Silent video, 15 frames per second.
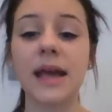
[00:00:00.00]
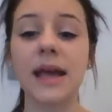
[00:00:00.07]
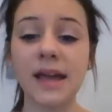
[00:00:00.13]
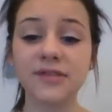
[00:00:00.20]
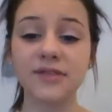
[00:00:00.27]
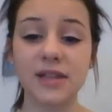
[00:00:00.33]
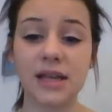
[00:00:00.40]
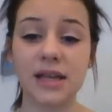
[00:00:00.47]

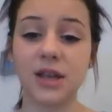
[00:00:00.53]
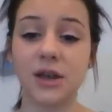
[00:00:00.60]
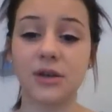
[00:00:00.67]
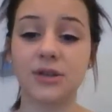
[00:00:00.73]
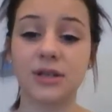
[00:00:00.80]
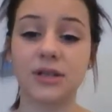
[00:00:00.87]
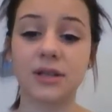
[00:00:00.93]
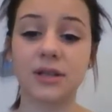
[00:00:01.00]
If
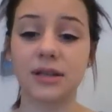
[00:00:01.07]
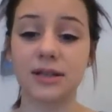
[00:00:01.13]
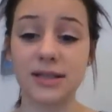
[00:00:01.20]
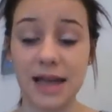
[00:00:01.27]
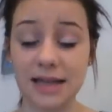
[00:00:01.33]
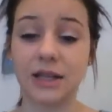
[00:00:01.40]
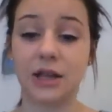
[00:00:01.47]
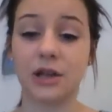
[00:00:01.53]

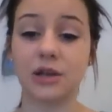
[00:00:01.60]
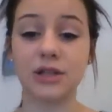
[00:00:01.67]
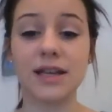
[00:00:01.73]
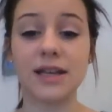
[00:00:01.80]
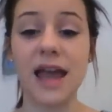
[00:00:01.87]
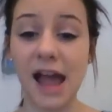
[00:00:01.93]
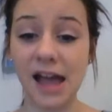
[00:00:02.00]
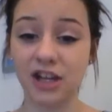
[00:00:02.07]
Tesco's
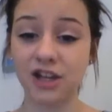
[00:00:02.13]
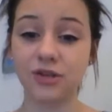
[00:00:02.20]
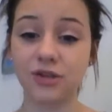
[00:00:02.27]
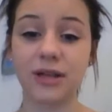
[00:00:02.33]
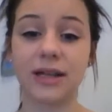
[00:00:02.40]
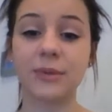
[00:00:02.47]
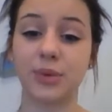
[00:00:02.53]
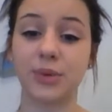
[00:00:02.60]
can
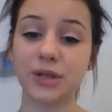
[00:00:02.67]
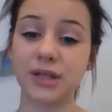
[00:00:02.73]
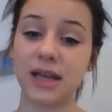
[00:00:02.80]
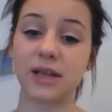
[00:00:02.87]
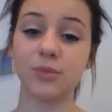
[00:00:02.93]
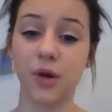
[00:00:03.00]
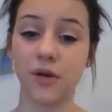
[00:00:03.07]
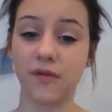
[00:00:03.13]
accurately
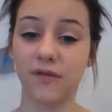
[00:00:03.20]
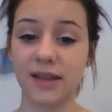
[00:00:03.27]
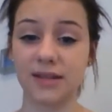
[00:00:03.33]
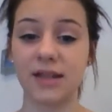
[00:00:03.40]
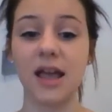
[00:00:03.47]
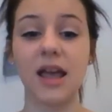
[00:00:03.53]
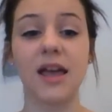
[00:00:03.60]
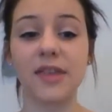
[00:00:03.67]
predict profits,